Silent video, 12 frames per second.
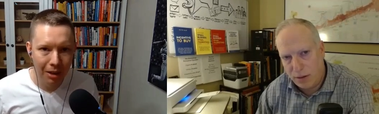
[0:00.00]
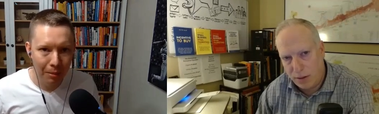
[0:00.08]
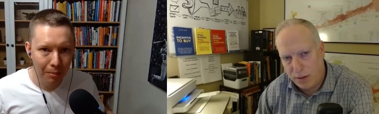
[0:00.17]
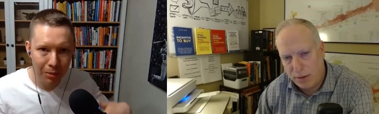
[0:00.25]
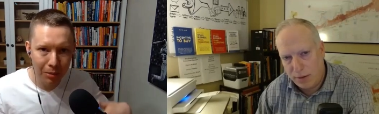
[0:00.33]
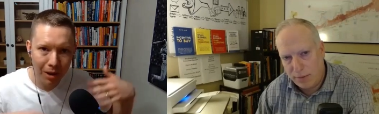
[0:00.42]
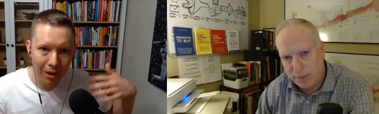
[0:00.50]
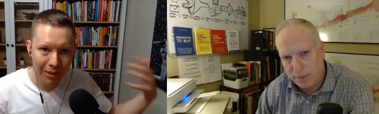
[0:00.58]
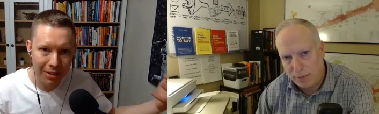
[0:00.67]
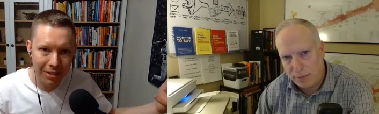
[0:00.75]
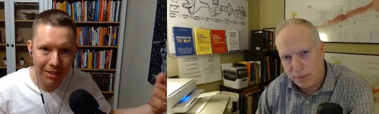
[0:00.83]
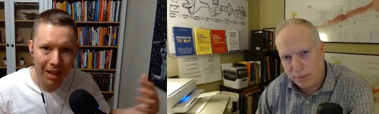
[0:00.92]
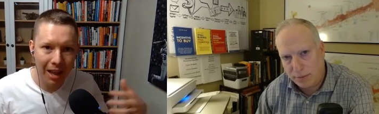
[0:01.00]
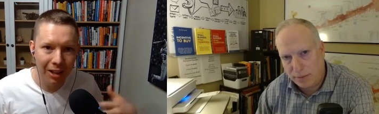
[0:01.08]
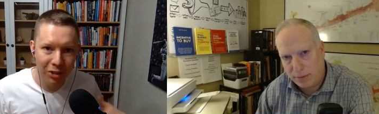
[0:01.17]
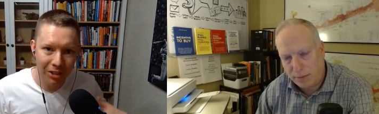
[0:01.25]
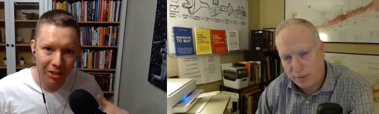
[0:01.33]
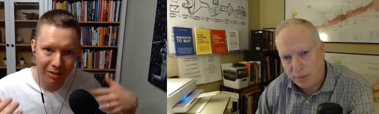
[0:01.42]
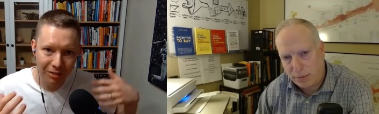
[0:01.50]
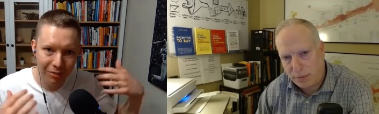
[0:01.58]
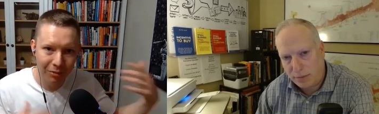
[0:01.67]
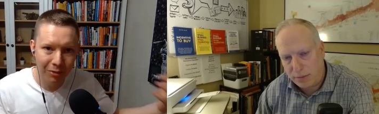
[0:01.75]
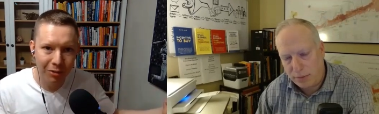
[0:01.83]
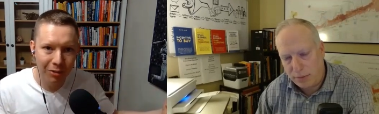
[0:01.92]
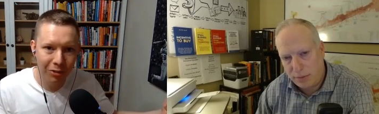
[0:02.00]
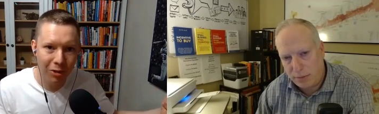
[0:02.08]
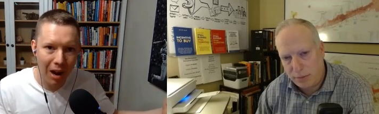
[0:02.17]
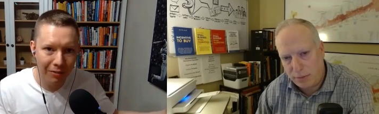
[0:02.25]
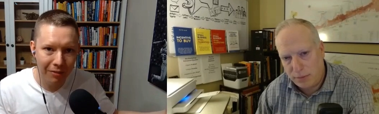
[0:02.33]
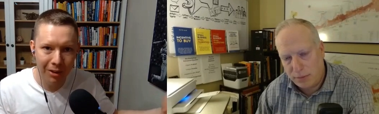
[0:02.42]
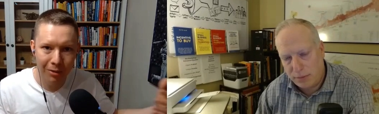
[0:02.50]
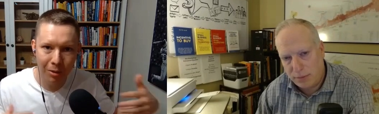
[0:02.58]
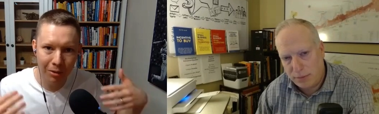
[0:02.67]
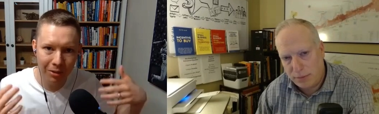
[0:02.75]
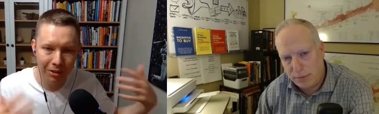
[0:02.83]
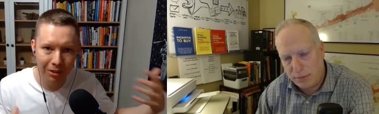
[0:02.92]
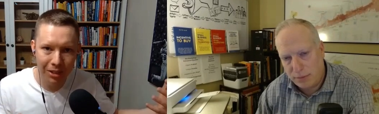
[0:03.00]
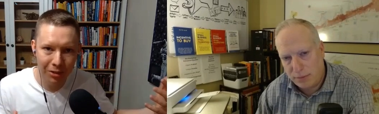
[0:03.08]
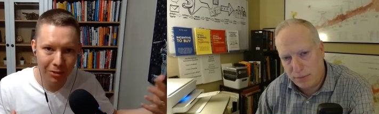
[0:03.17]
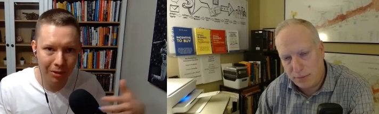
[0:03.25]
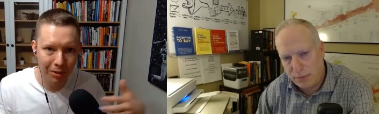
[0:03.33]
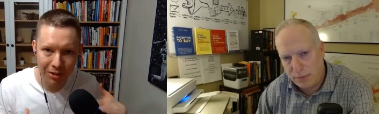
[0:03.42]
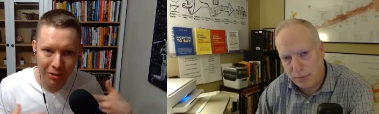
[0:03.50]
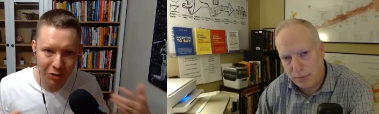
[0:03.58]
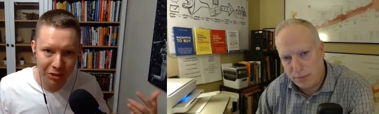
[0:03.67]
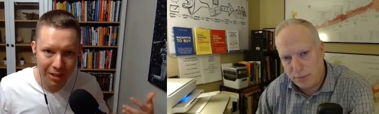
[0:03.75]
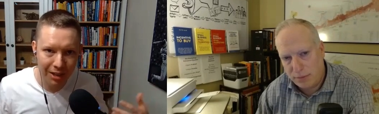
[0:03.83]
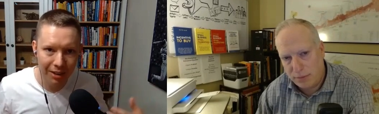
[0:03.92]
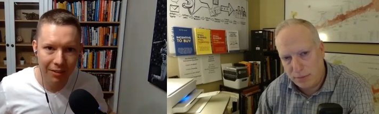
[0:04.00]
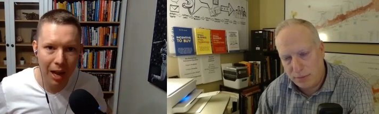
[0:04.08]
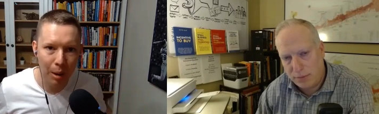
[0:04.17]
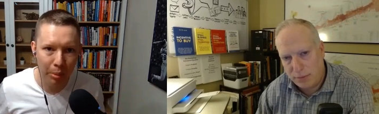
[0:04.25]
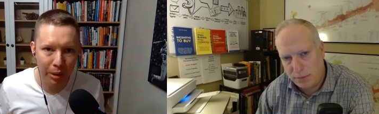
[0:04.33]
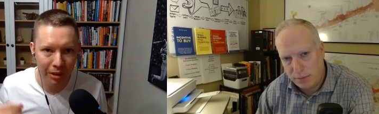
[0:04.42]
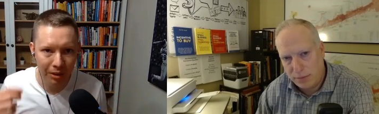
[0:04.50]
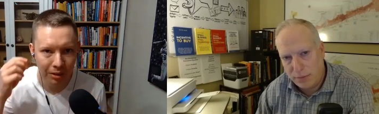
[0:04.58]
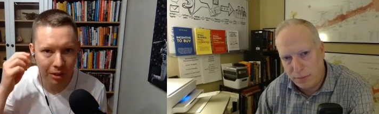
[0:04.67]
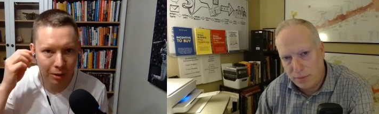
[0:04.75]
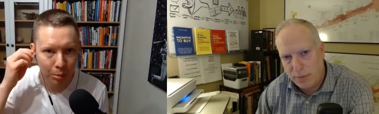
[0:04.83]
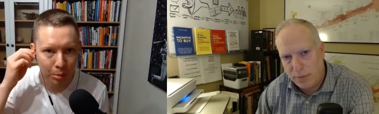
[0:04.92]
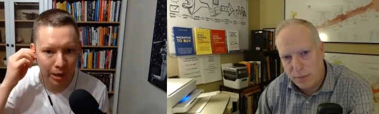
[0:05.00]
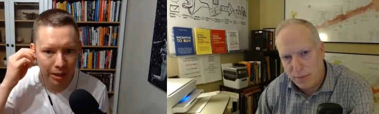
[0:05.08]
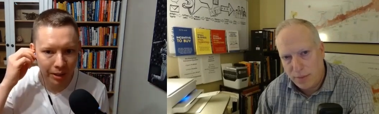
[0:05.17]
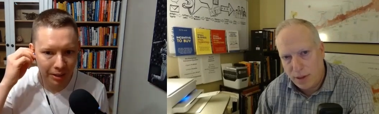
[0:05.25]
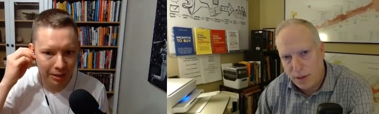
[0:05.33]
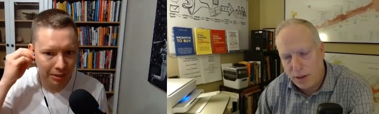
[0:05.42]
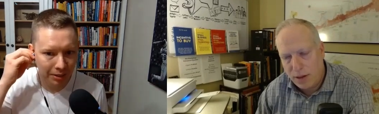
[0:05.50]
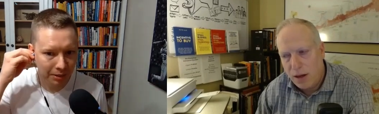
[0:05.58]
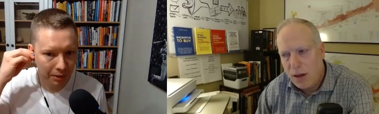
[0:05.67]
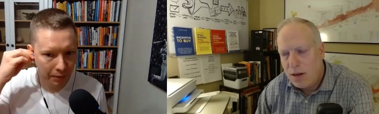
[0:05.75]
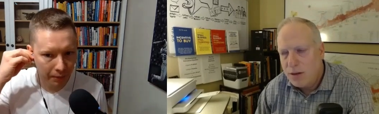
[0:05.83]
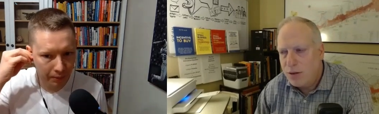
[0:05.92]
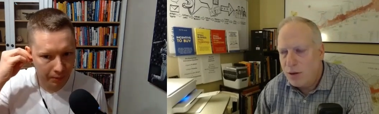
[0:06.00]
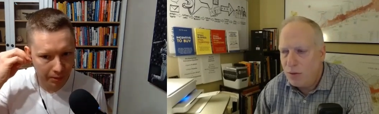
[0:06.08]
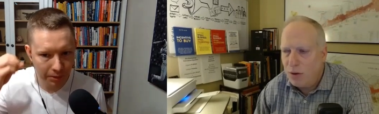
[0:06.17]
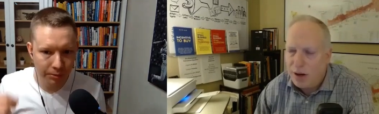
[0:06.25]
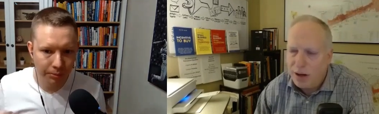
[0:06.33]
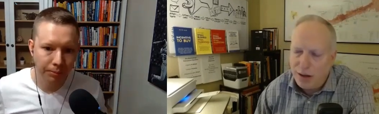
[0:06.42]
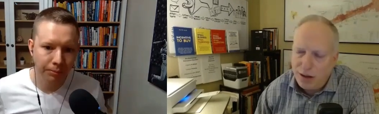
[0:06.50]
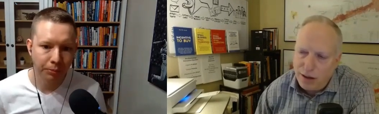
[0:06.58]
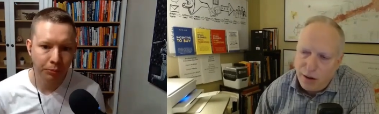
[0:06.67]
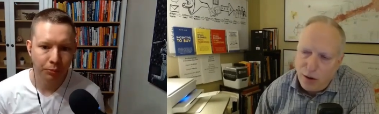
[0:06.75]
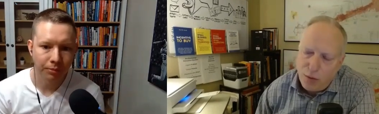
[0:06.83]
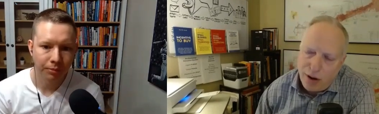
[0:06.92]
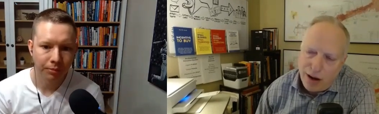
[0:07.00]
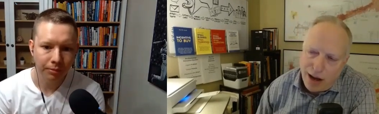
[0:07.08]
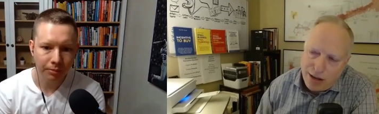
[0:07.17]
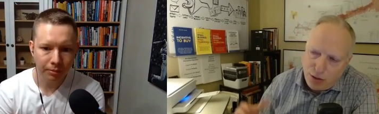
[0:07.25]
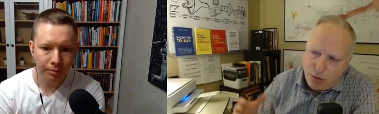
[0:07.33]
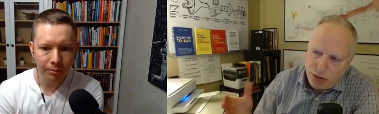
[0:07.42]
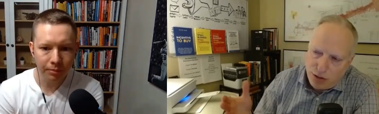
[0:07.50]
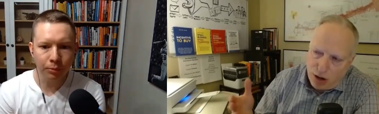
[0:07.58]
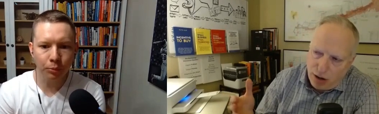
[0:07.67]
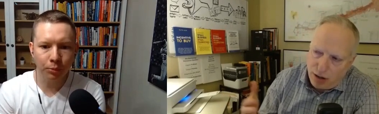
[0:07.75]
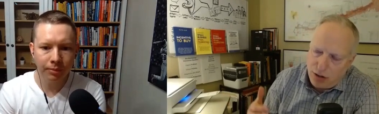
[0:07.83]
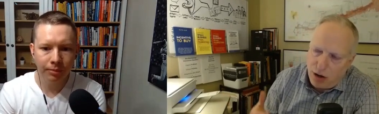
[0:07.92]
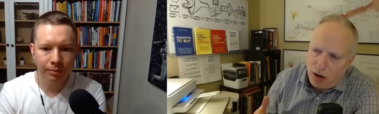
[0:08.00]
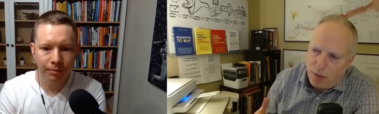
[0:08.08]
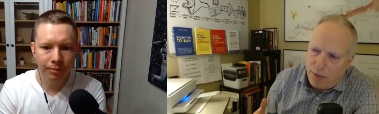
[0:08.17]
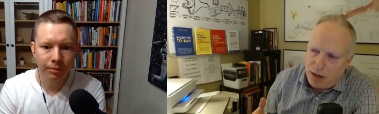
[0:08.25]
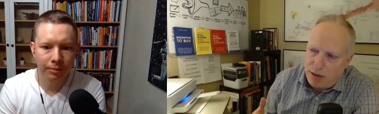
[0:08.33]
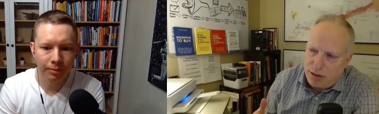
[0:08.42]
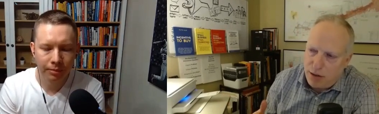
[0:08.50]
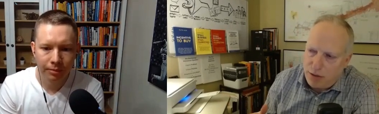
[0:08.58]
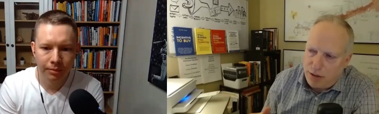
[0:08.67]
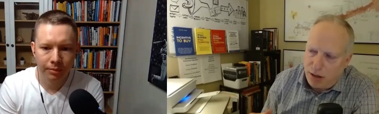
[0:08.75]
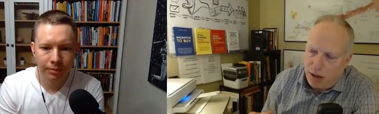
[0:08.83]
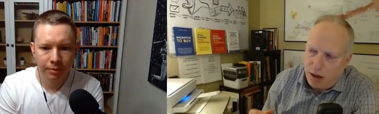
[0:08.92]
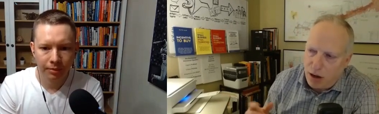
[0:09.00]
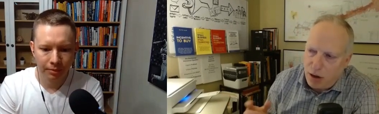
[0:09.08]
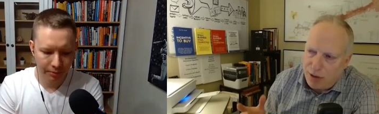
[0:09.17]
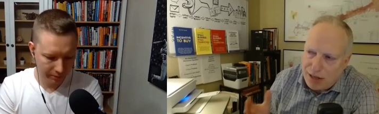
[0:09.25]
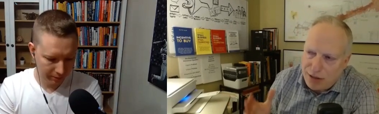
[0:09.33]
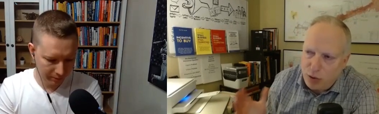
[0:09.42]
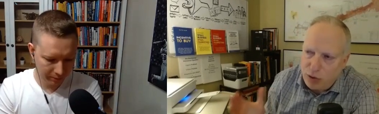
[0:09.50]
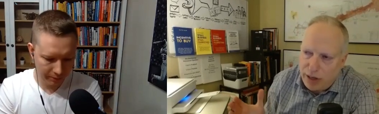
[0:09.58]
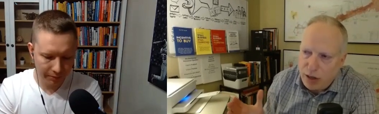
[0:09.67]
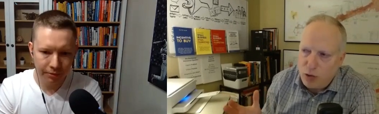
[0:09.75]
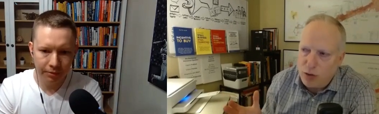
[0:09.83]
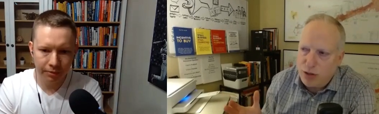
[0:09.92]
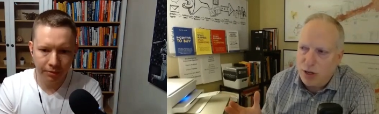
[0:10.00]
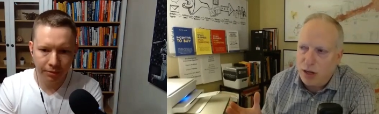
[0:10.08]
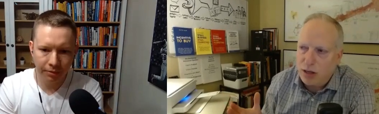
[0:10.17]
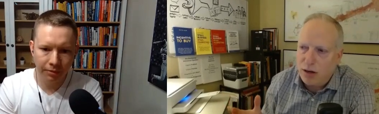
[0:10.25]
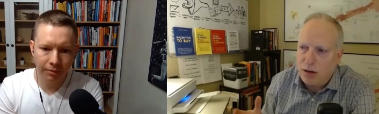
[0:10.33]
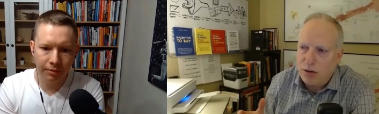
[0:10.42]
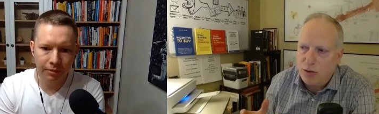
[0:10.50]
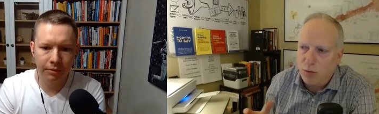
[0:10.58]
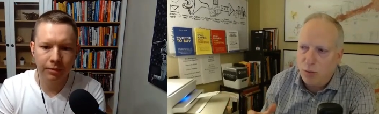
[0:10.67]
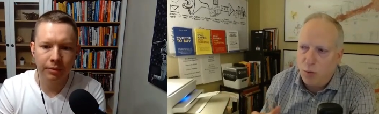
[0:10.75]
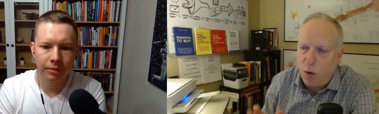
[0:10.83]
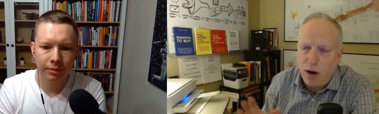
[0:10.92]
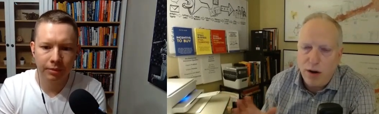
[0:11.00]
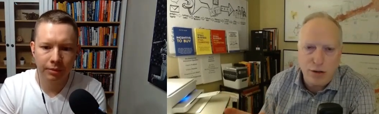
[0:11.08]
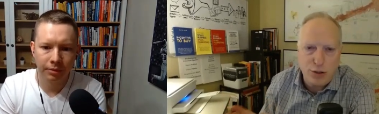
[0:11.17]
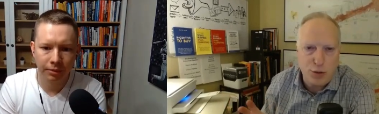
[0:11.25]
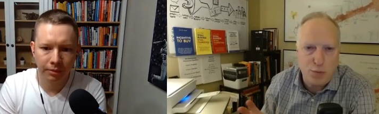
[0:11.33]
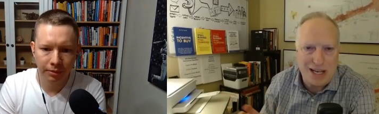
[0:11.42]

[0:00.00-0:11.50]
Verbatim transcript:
Speaker 1: Meanwhile, this engine of traffic growth and list growth is just kind of happening on autopilot.
Speaker 2: So, uh, you know, as you were starting to talk about this, I was thinking, oh, that's really interesting. There's one or two